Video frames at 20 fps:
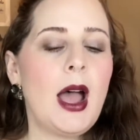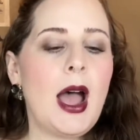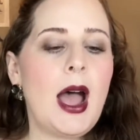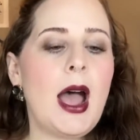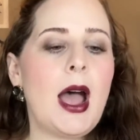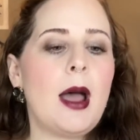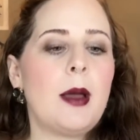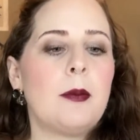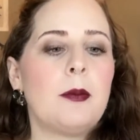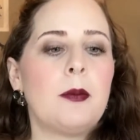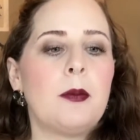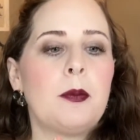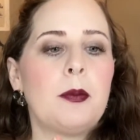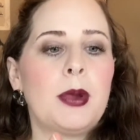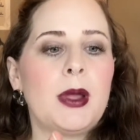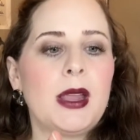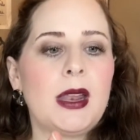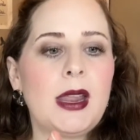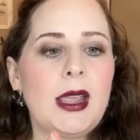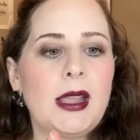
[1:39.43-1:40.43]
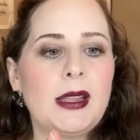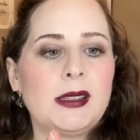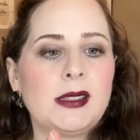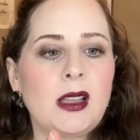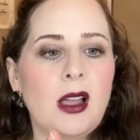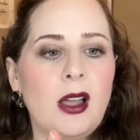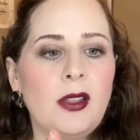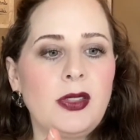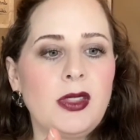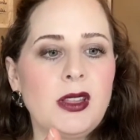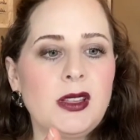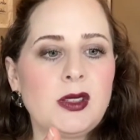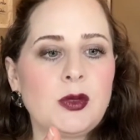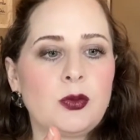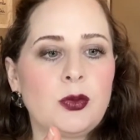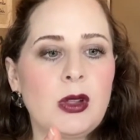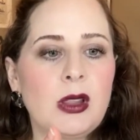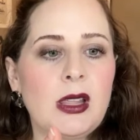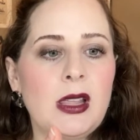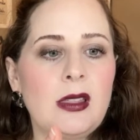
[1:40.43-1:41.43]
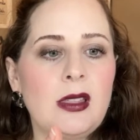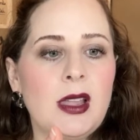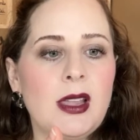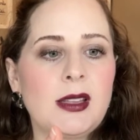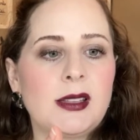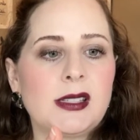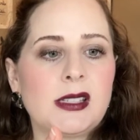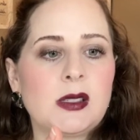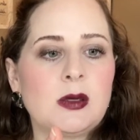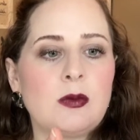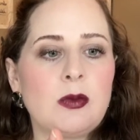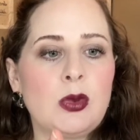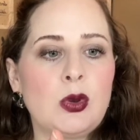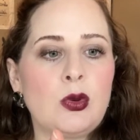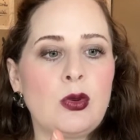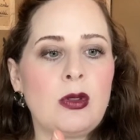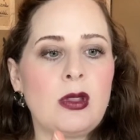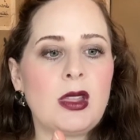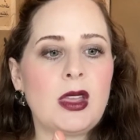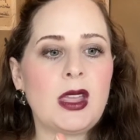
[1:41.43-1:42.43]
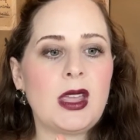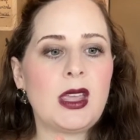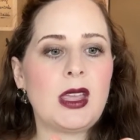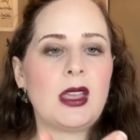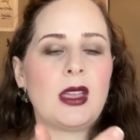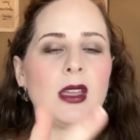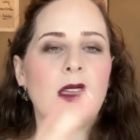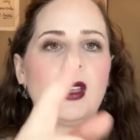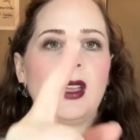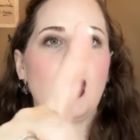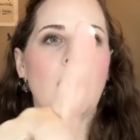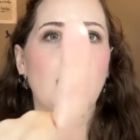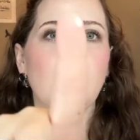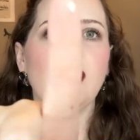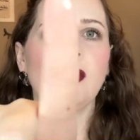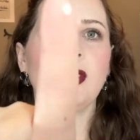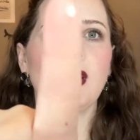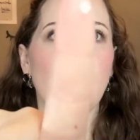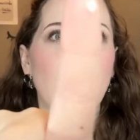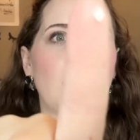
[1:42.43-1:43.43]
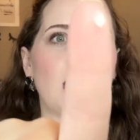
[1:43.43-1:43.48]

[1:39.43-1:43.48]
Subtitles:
But it's got this really smoothing kind of